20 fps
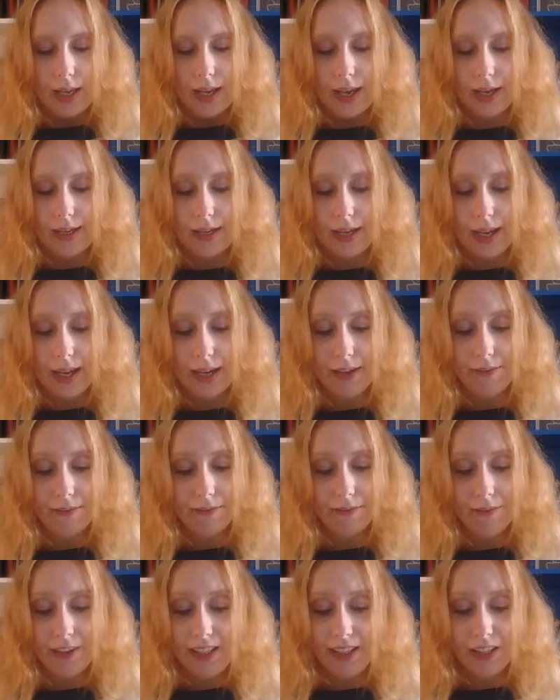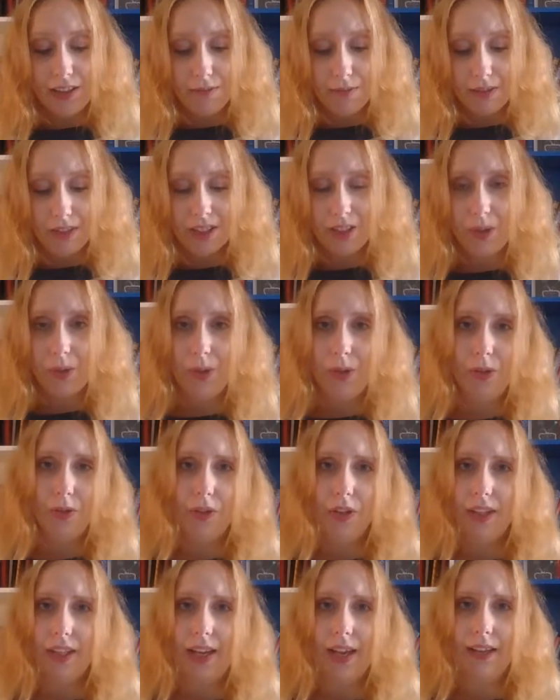And I fell in love with it all
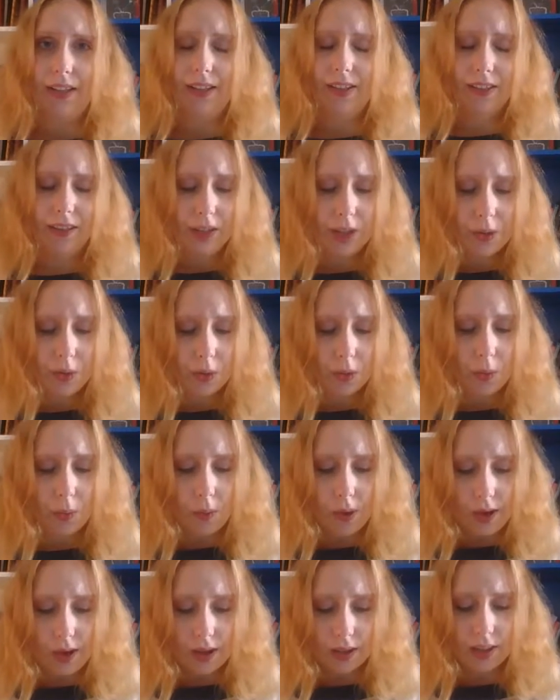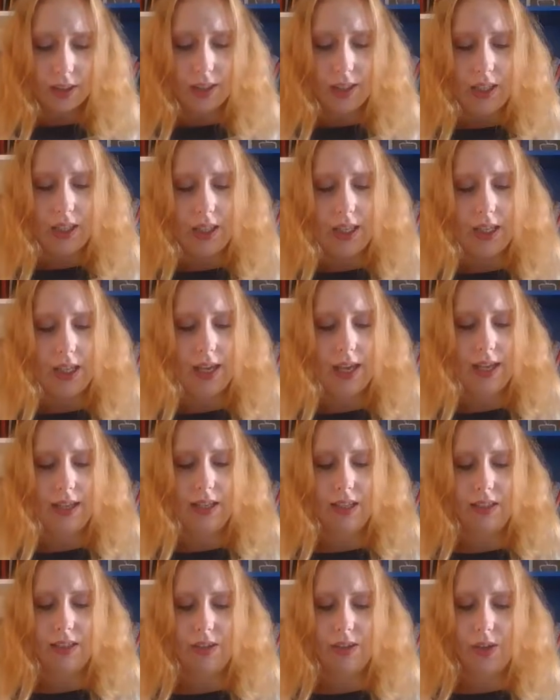over again. It's so quirky and
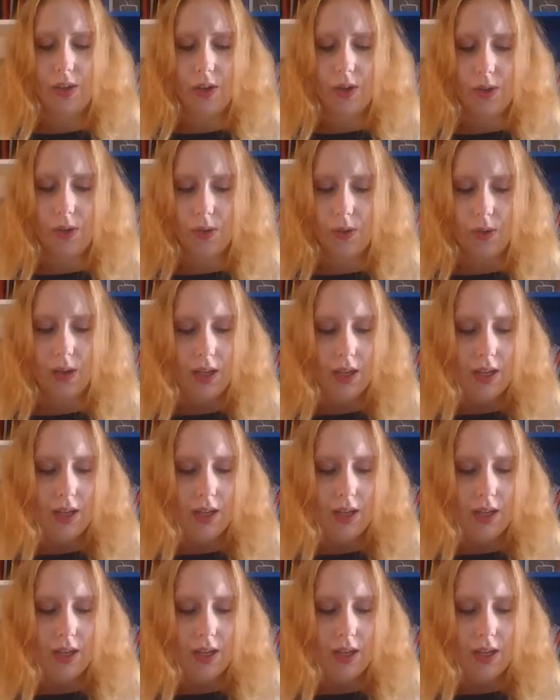it's so,